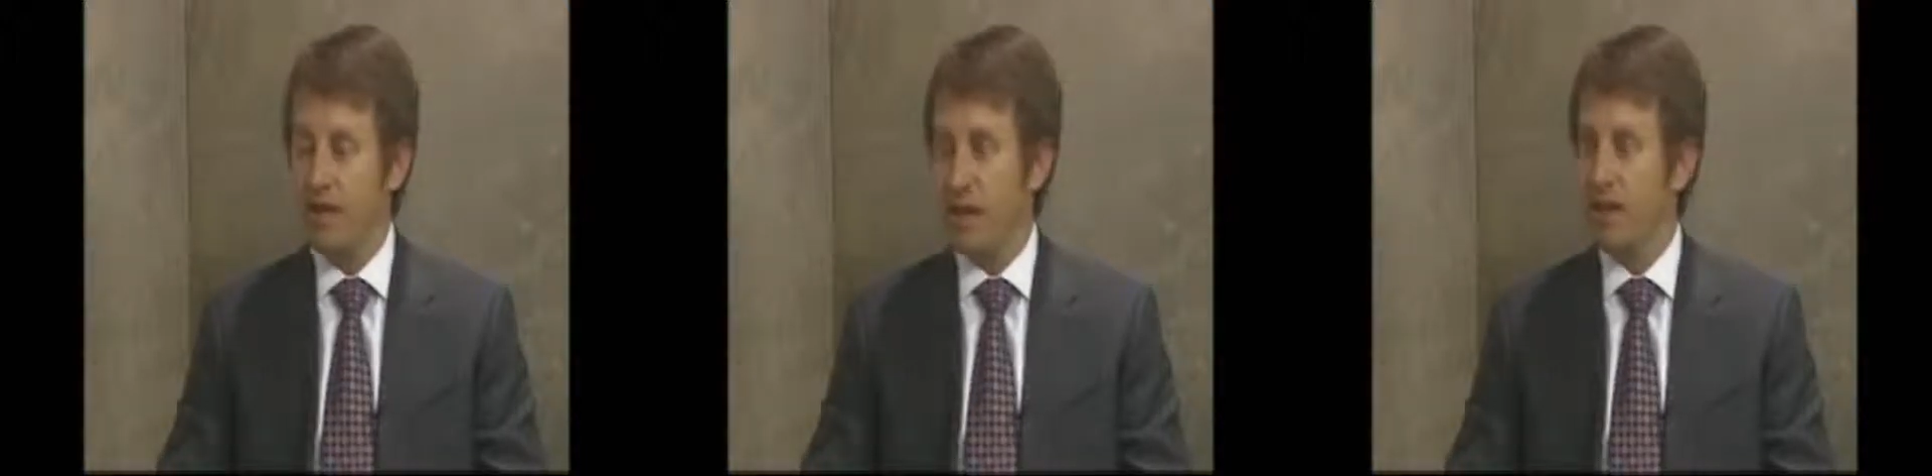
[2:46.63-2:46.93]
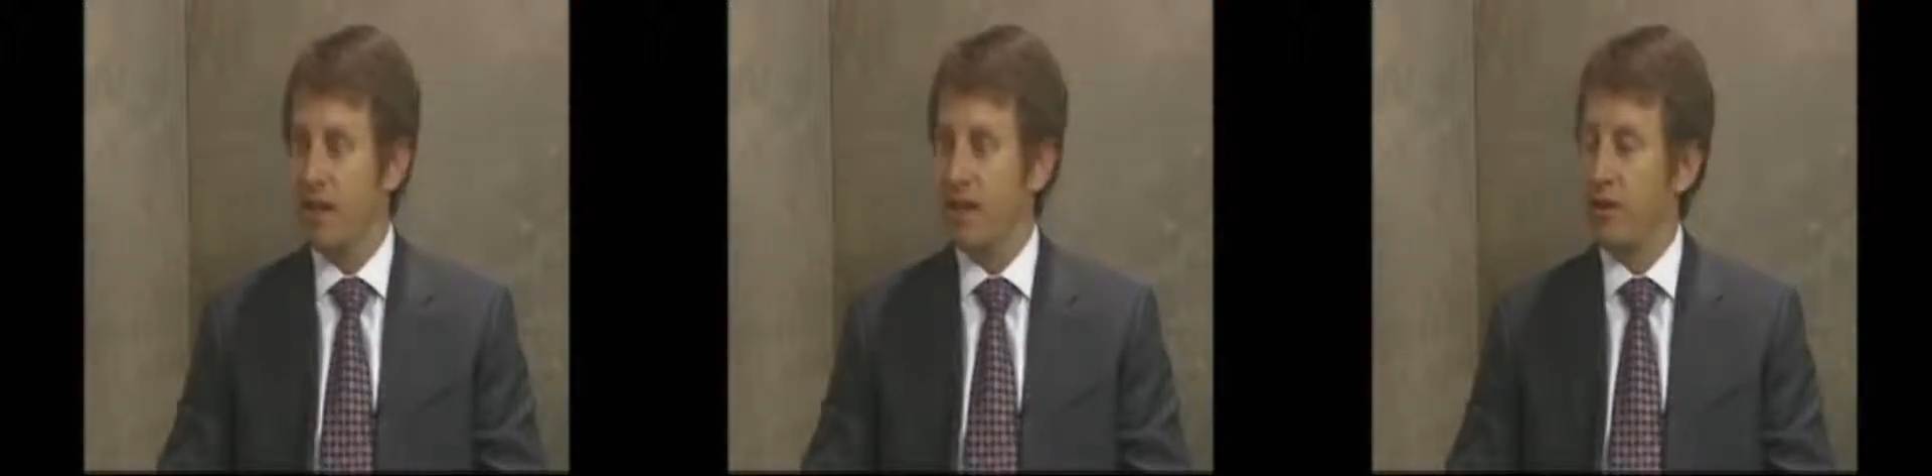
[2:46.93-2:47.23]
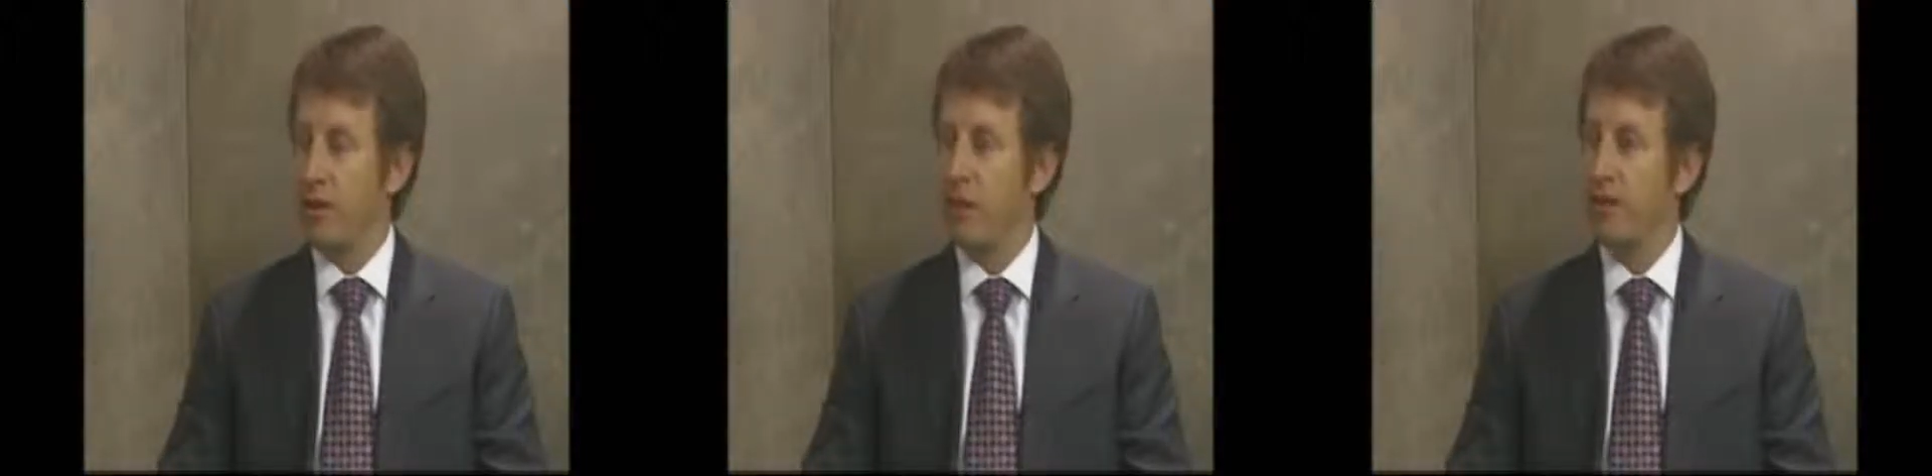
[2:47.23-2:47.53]
Even at an
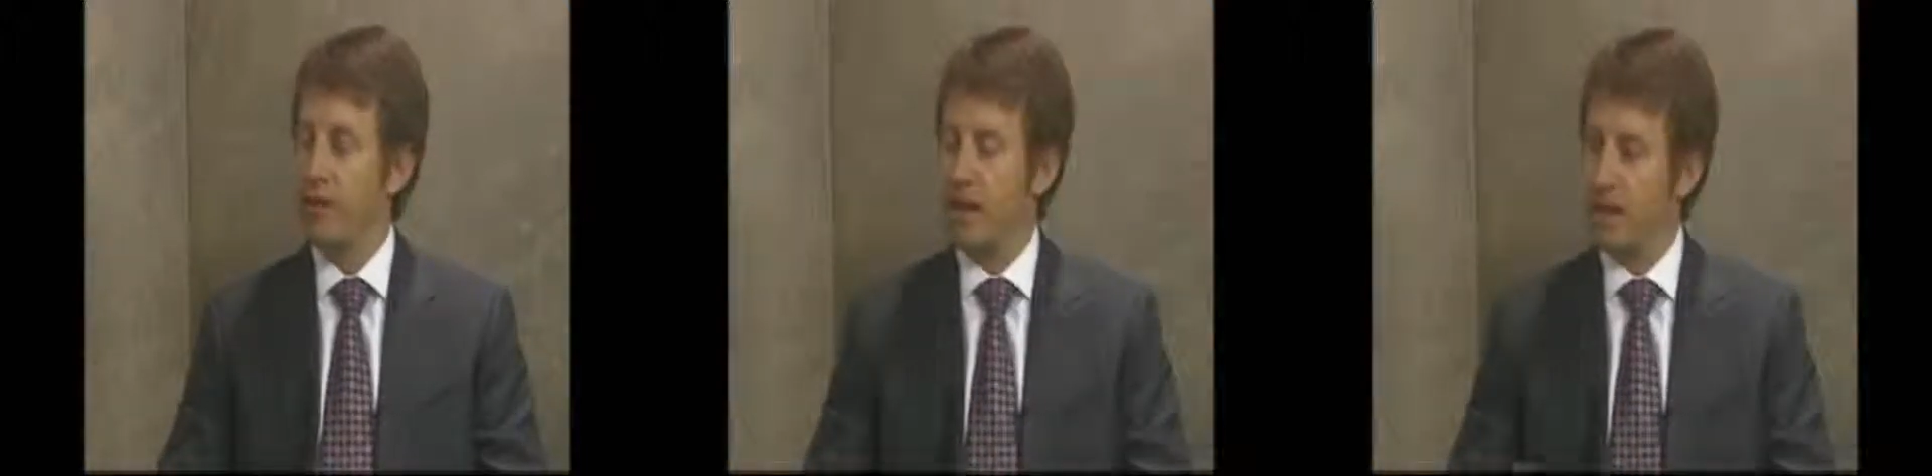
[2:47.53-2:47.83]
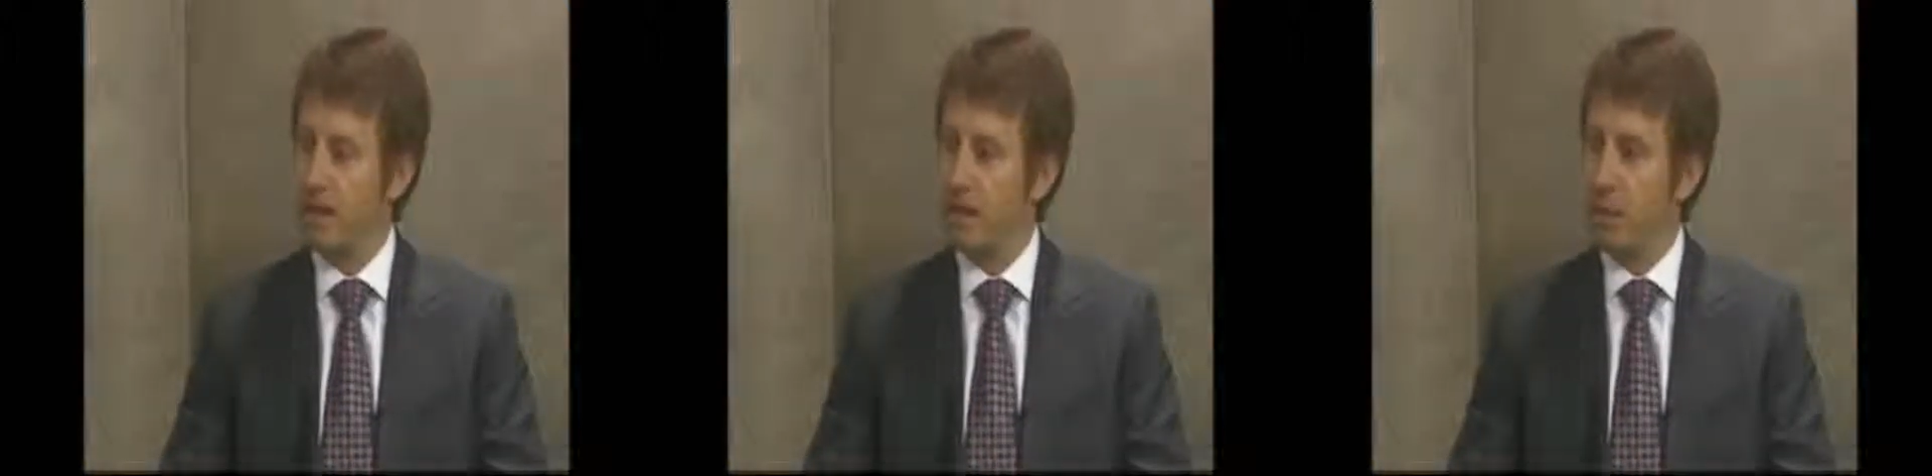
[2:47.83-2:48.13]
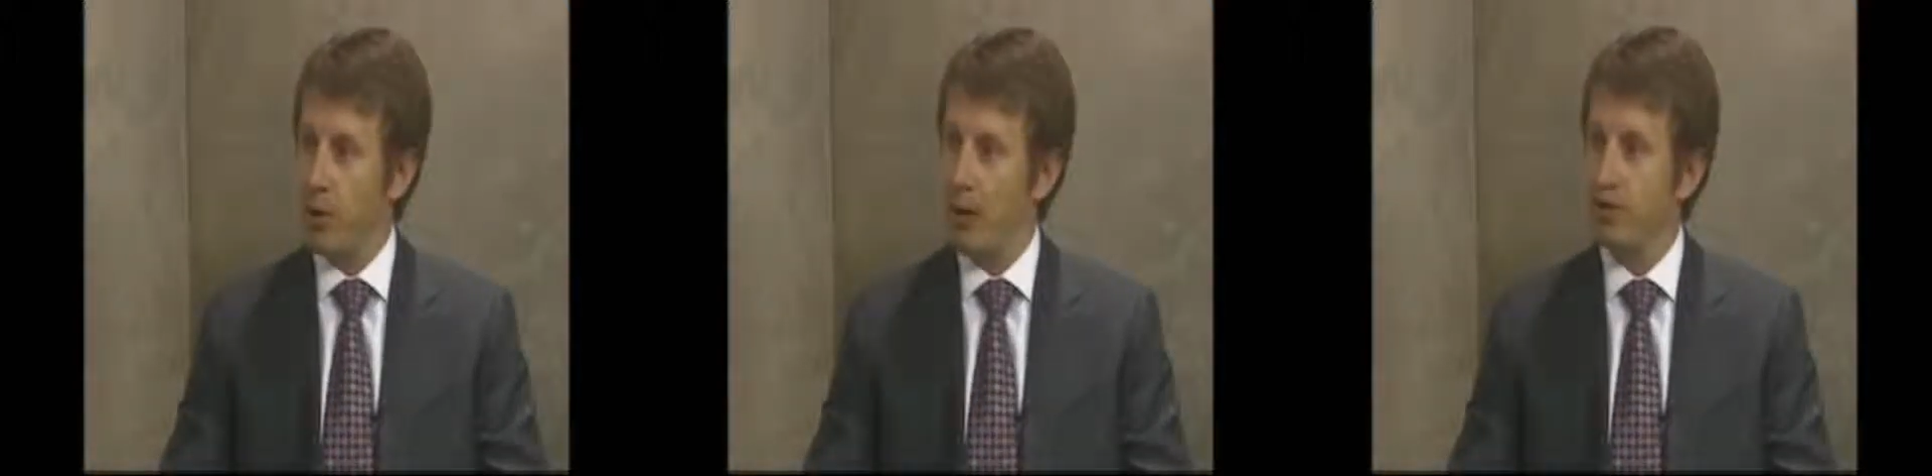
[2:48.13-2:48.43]
early age, it can lead to
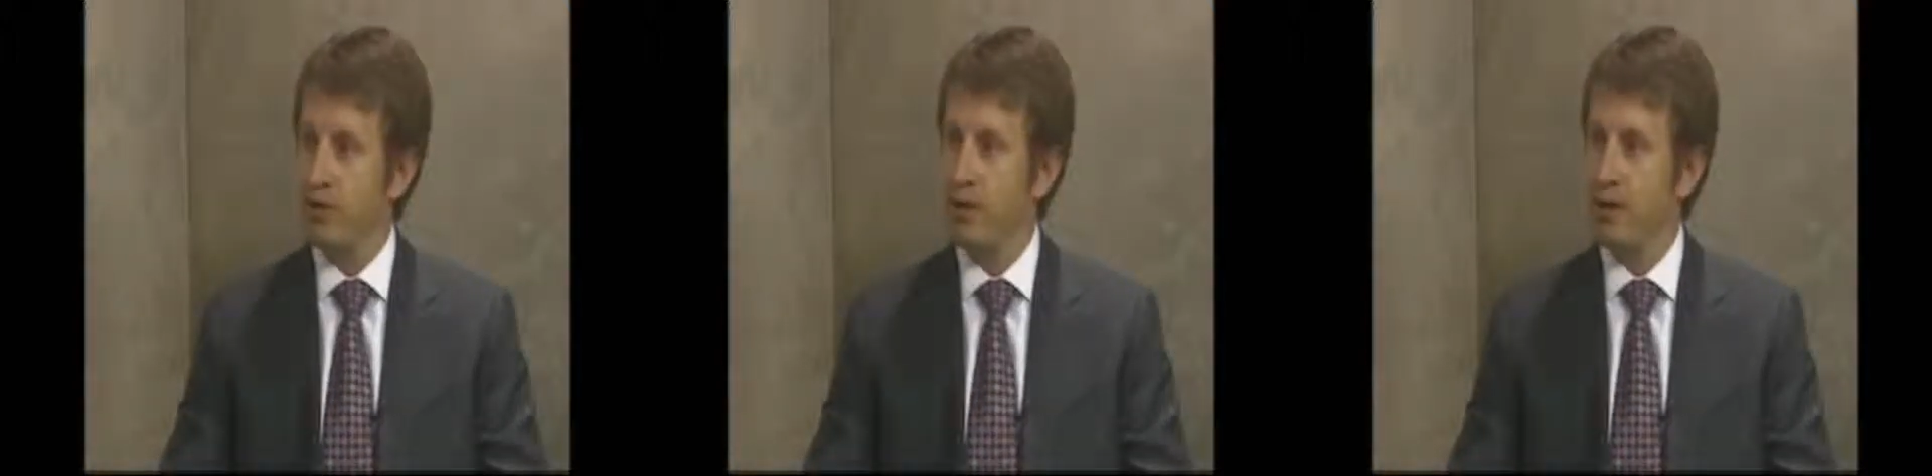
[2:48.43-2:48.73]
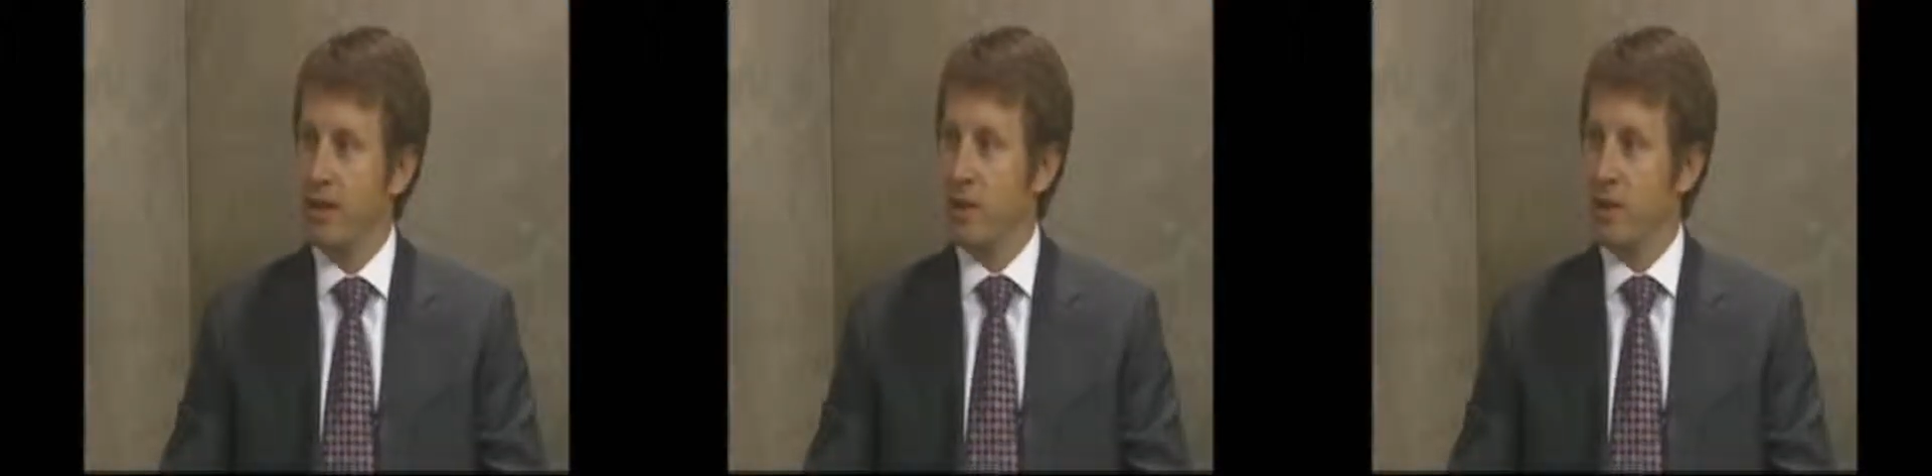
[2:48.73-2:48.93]
depression,